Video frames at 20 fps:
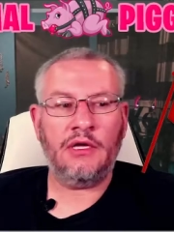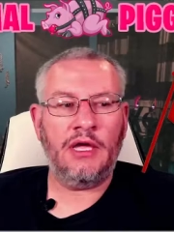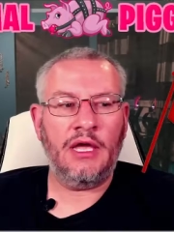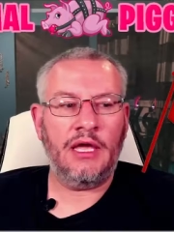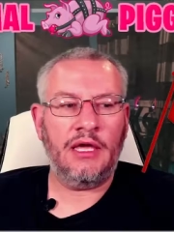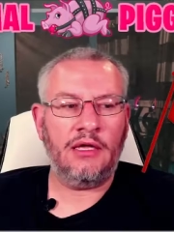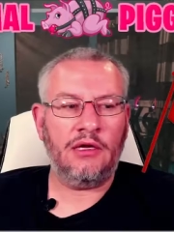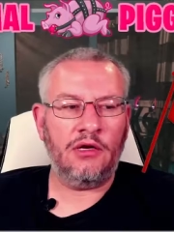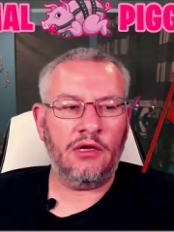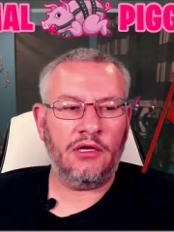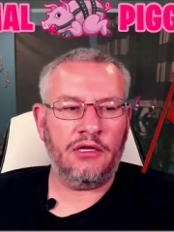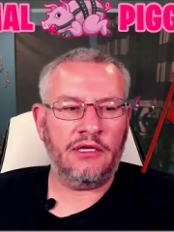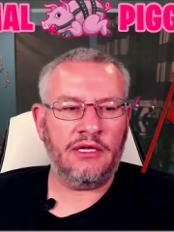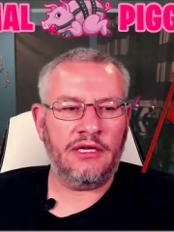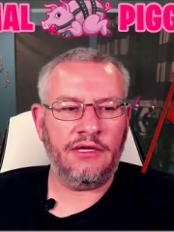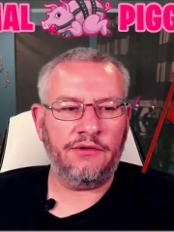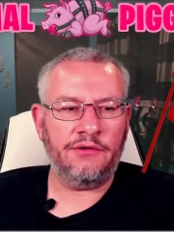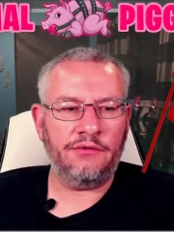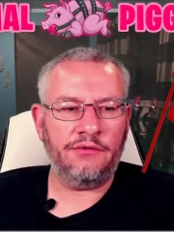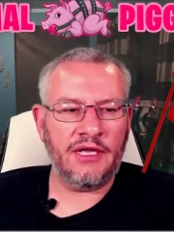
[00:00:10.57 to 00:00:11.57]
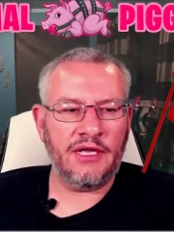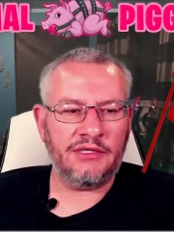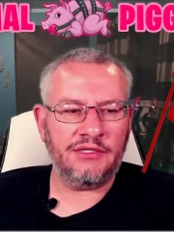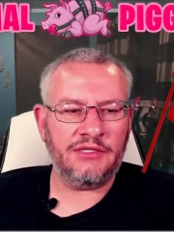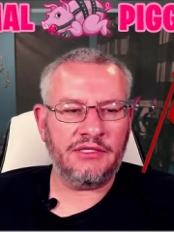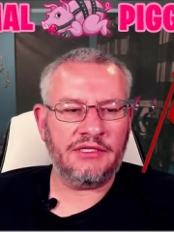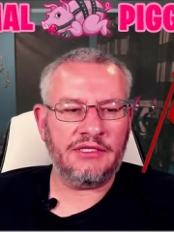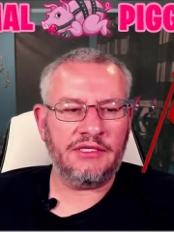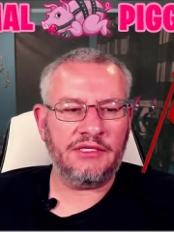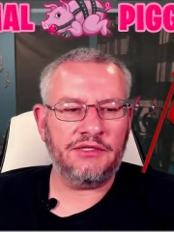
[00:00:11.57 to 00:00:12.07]
and on the internet
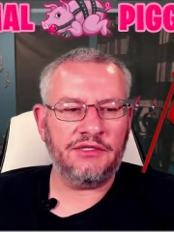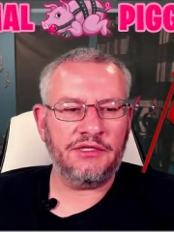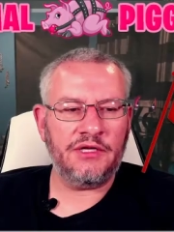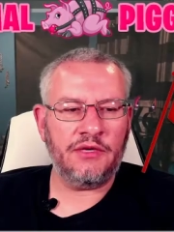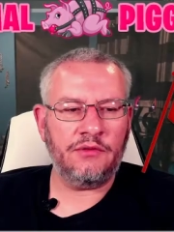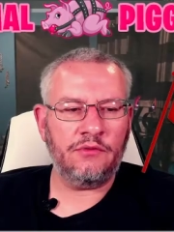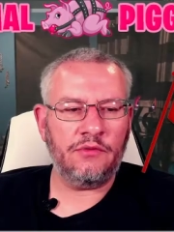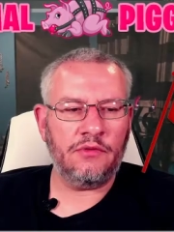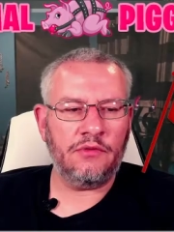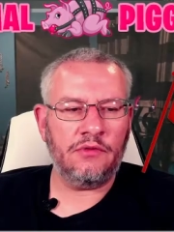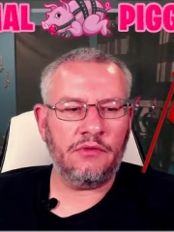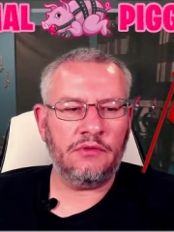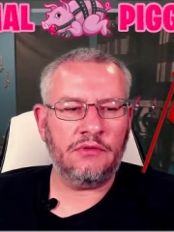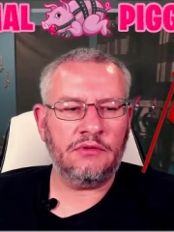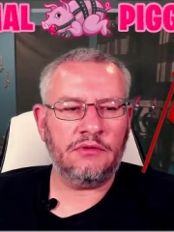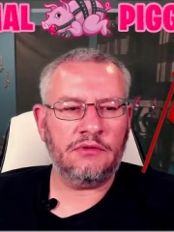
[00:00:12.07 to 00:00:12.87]
just in general.